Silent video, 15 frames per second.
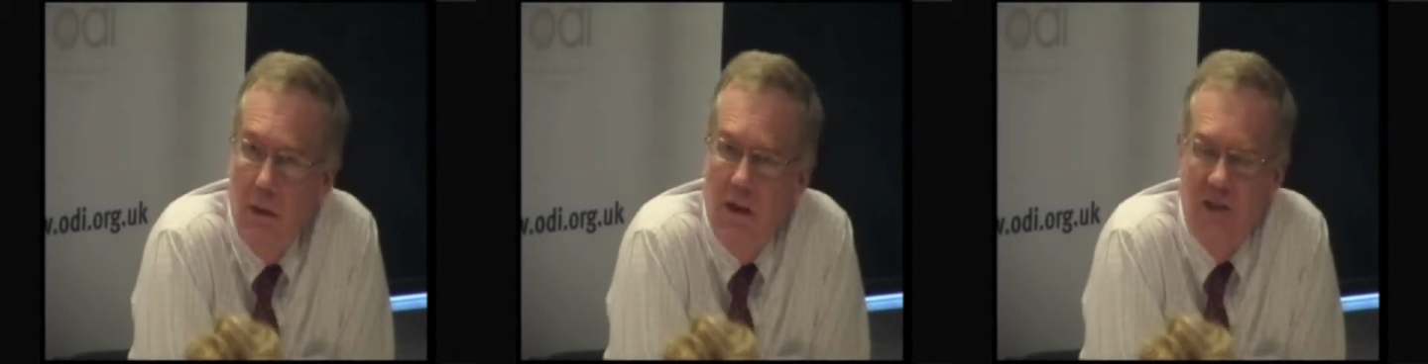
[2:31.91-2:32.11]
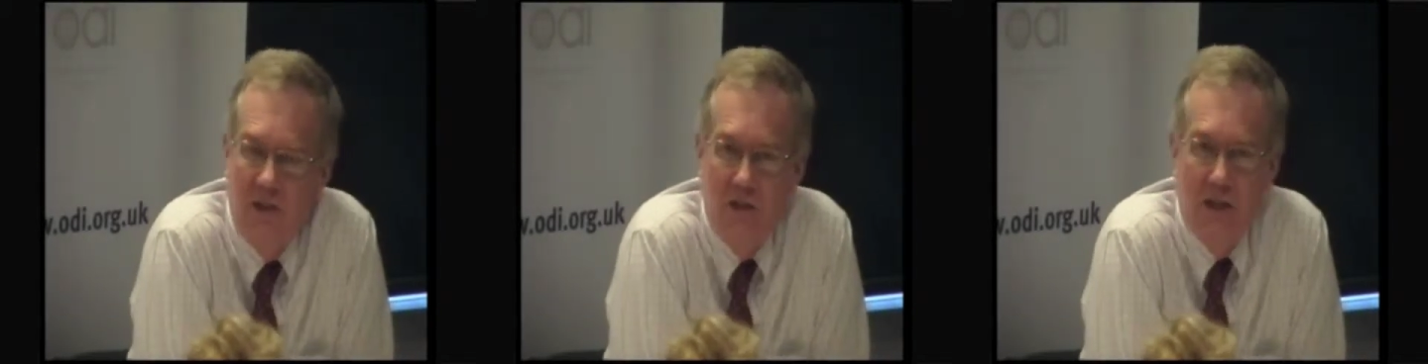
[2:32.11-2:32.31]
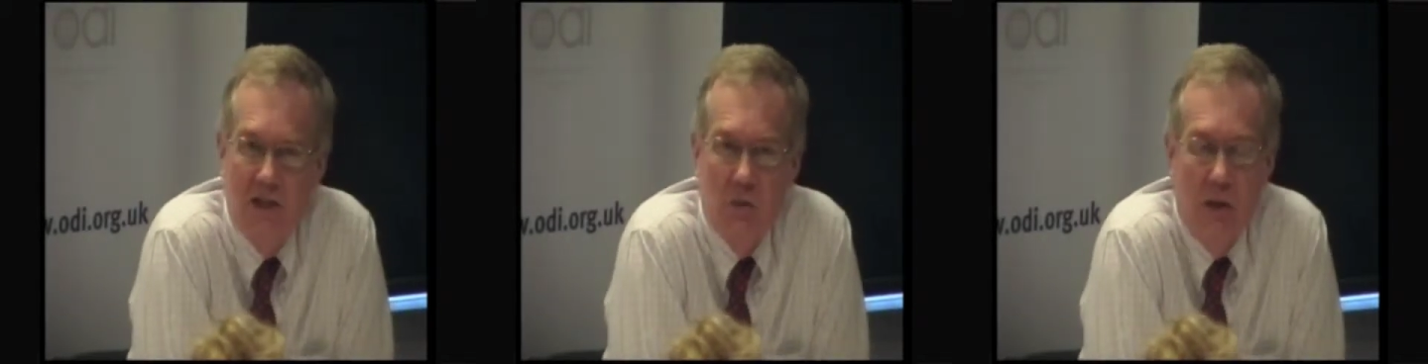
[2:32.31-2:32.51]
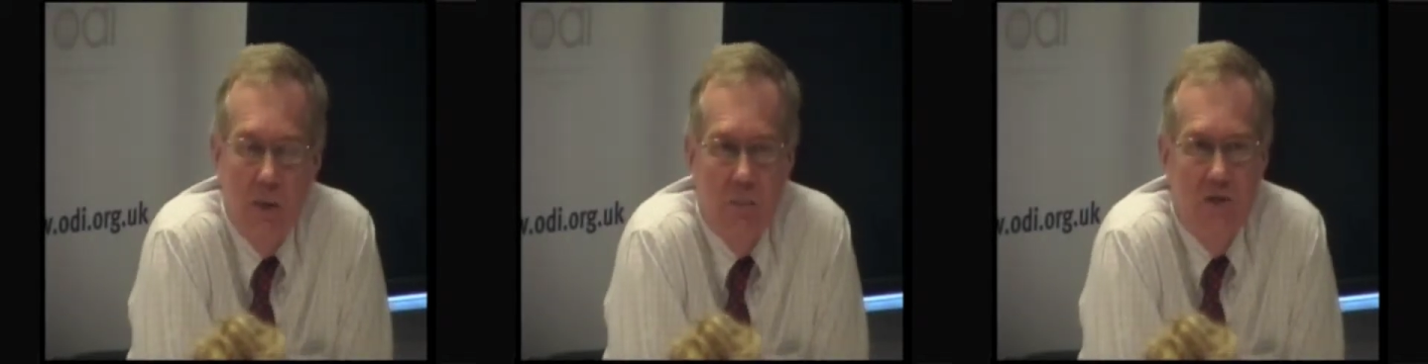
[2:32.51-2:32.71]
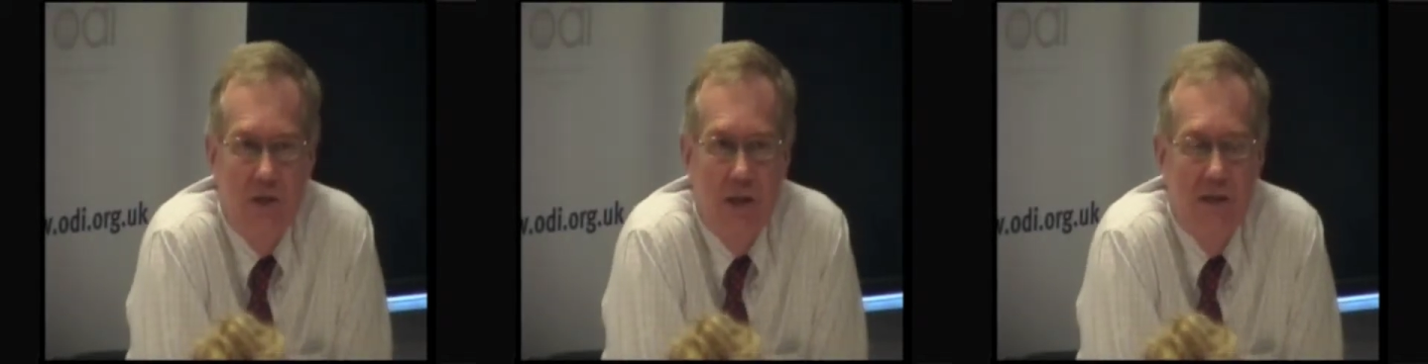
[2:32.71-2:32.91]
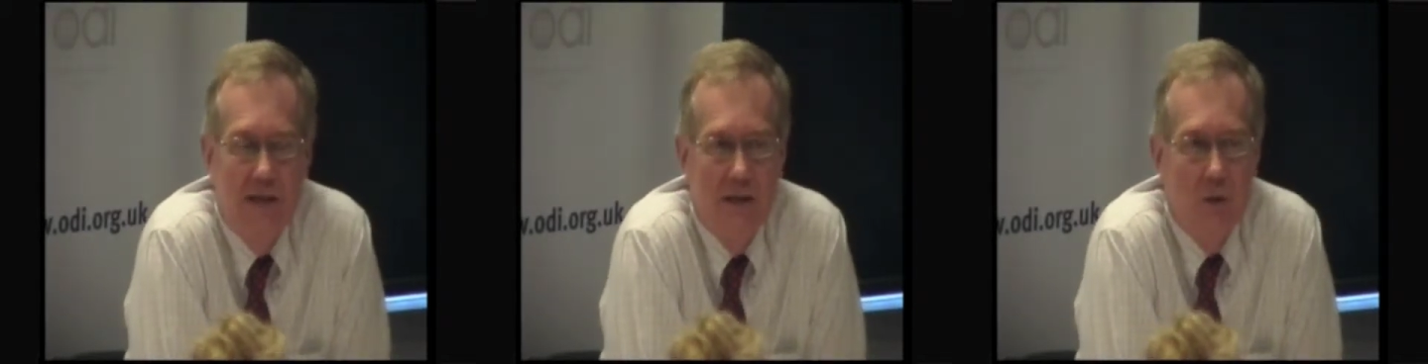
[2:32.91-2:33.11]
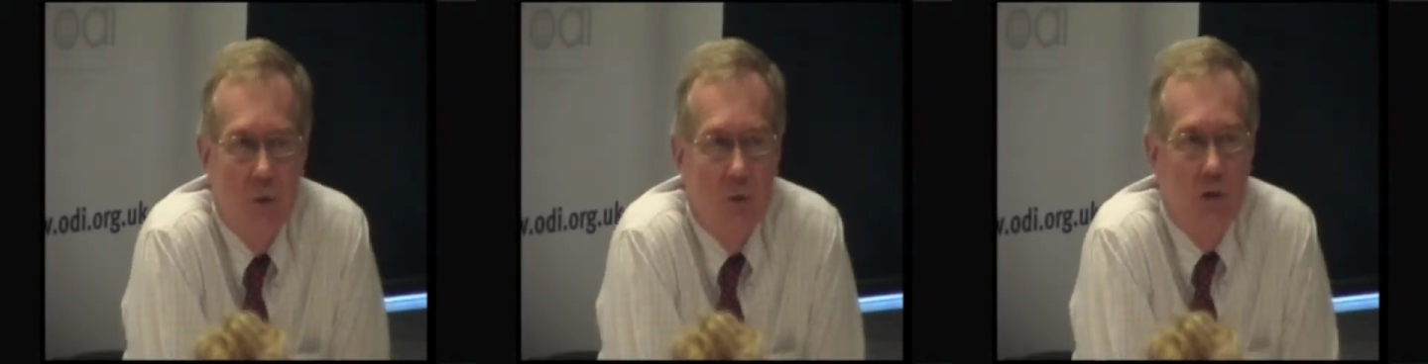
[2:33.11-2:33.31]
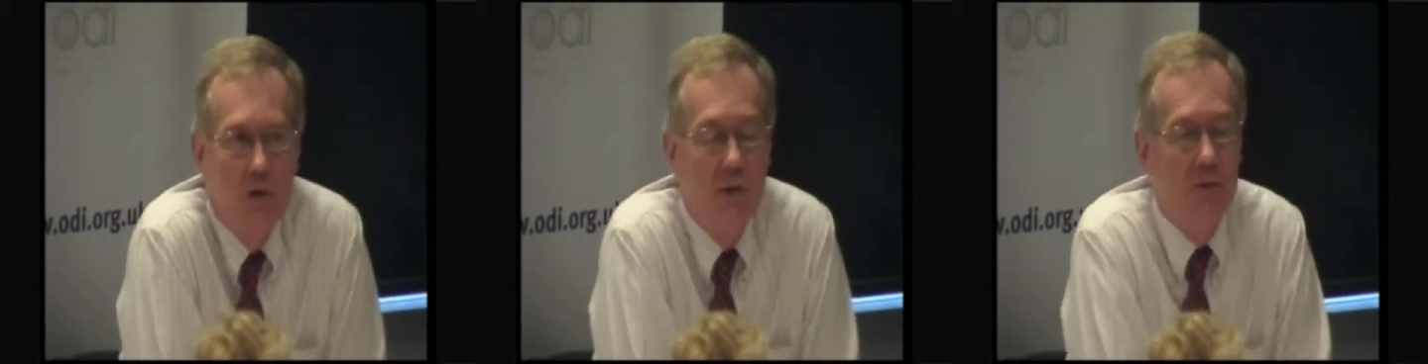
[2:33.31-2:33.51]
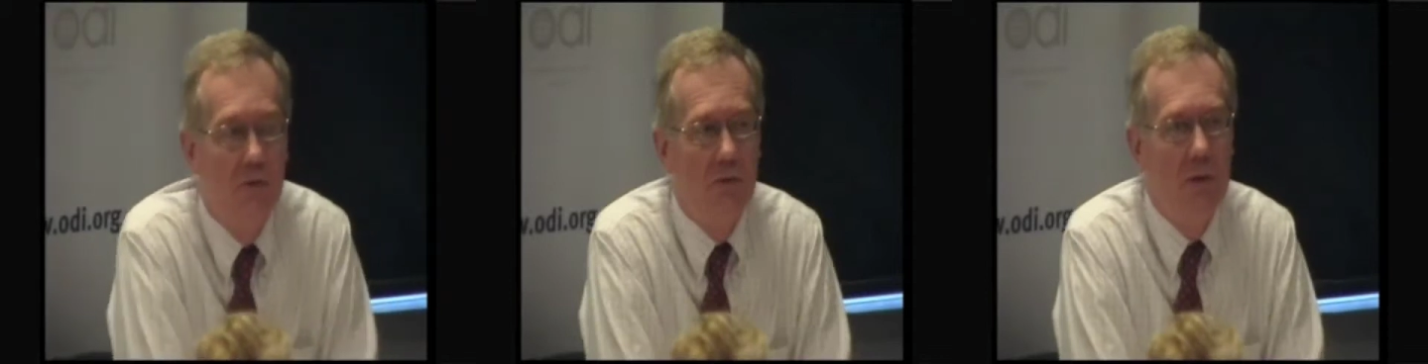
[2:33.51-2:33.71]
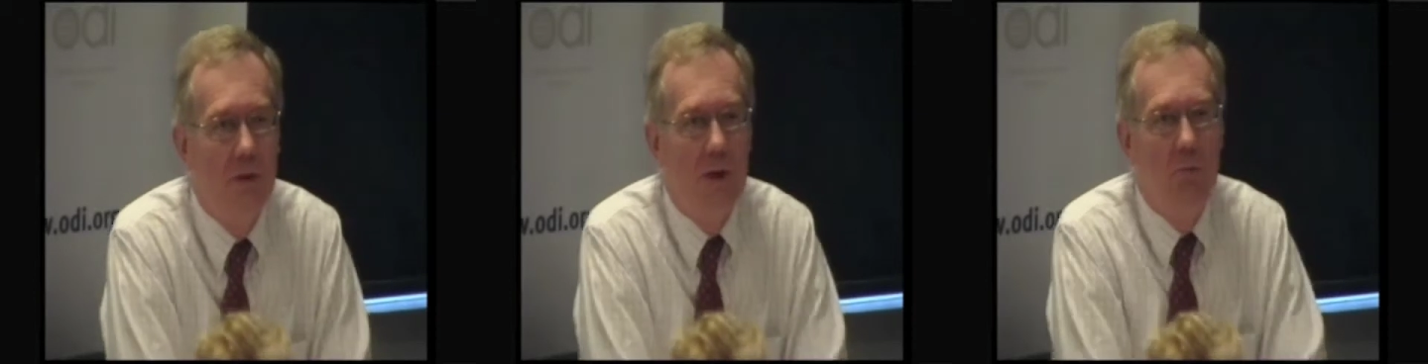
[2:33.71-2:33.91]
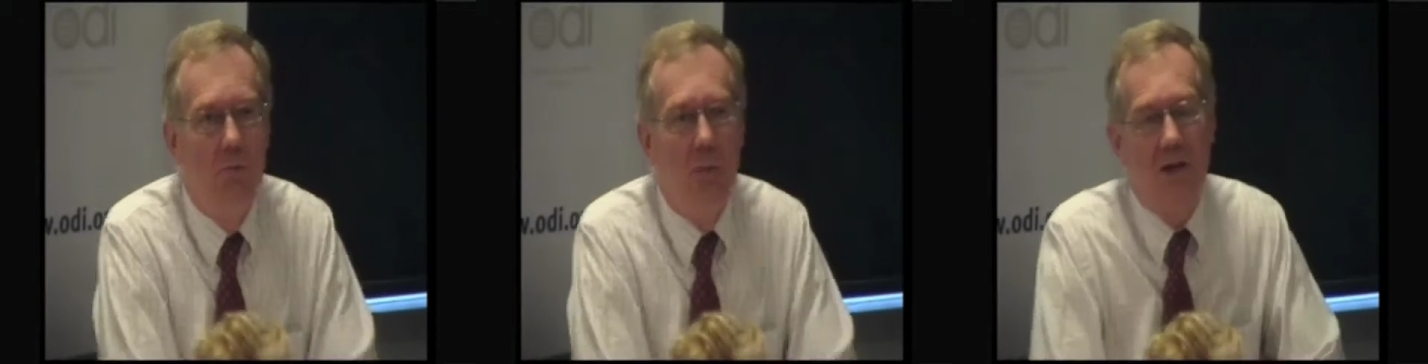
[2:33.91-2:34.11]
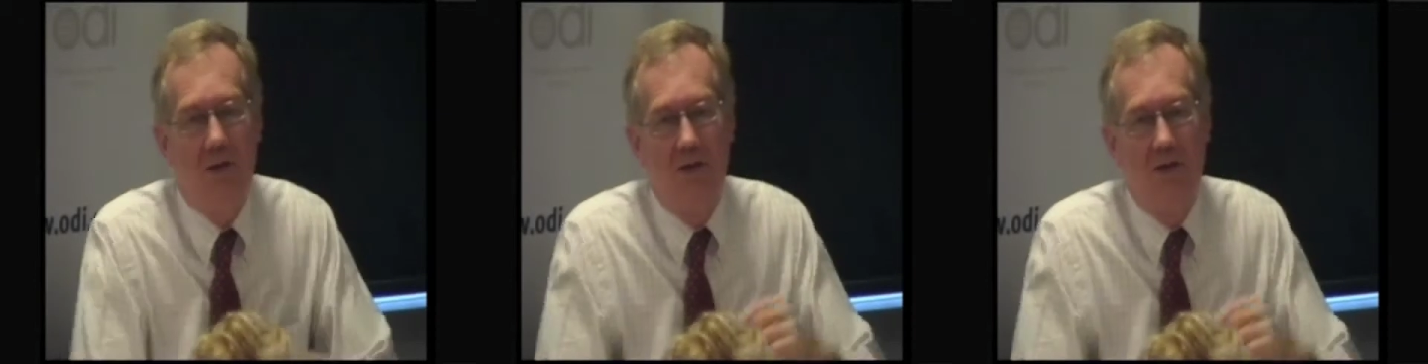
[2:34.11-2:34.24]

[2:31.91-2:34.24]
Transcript: 6 to 8% annual growth, but